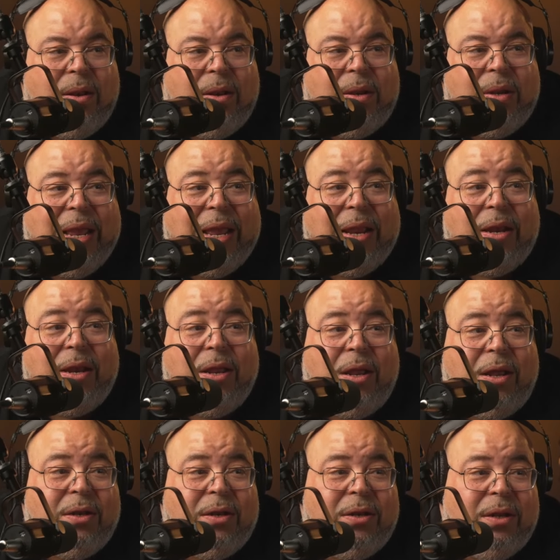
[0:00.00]
Yeah,
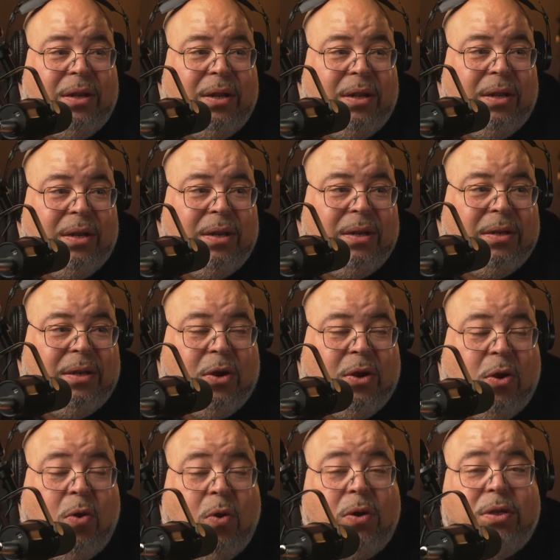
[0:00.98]
the the the
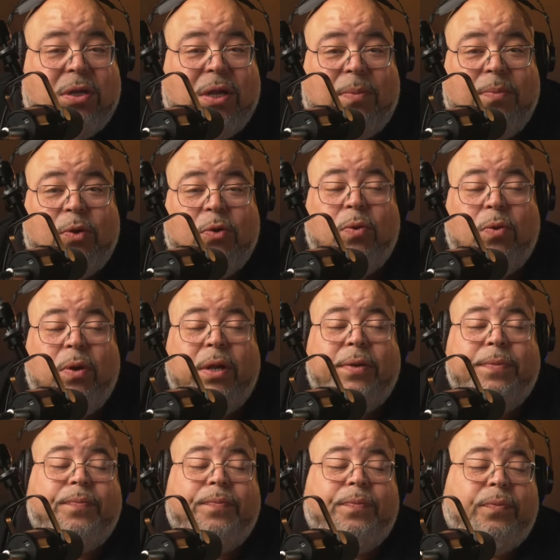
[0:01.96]
course I'm
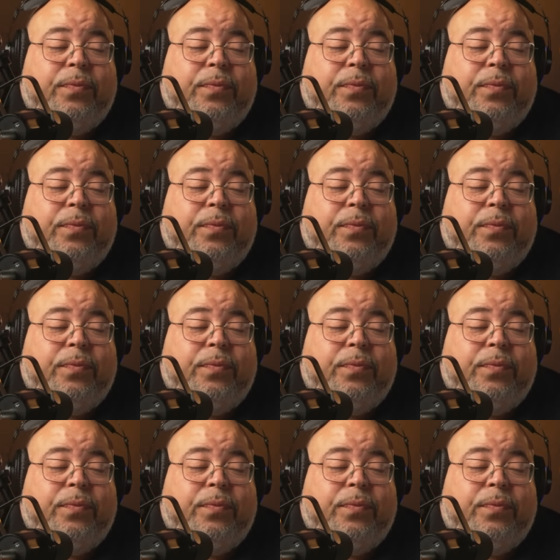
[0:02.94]
doing